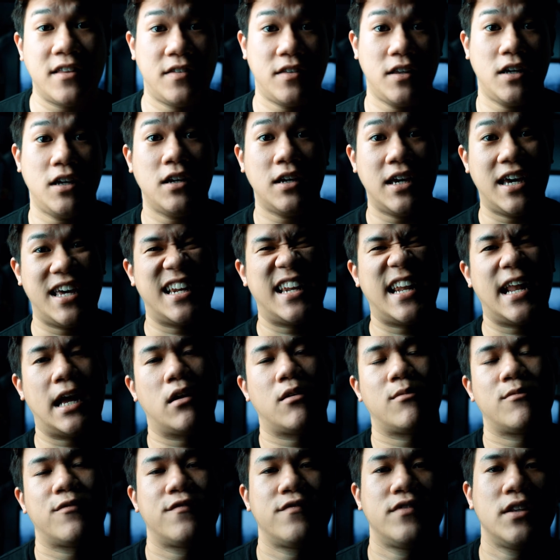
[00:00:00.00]
thing, and now
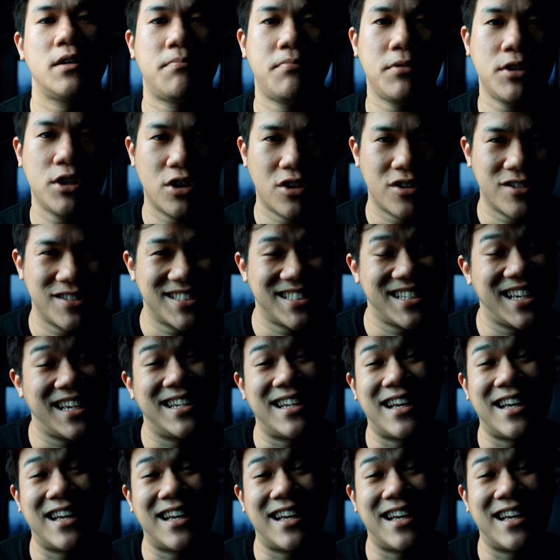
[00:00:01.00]
I'm flipping it on its head.